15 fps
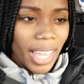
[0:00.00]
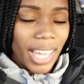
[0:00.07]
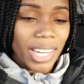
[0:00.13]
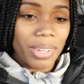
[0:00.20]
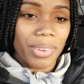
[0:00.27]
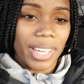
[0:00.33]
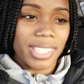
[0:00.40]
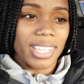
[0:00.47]

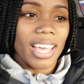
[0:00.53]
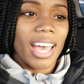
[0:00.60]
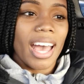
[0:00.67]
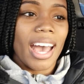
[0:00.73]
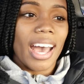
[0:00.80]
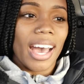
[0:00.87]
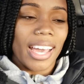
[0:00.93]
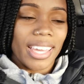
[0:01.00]
Anyways,
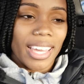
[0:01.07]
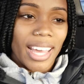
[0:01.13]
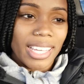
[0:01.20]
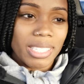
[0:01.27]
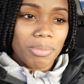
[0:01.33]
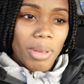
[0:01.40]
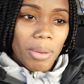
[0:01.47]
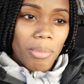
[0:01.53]
I
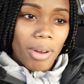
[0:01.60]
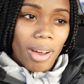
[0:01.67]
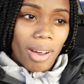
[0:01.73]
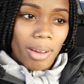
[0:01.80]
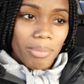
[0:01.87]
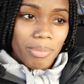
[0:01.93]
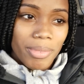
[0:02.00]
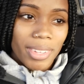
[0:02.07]
asked my
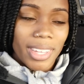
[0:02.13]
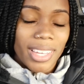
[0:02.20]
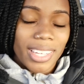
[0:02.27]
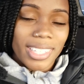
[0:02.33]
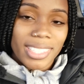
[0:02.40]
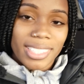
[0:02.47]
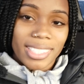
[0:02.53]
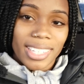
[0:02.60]
mom,
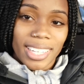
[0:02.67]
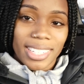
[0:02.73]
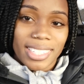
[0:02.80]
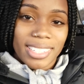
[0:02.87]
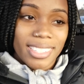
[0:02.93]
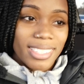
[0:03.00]
did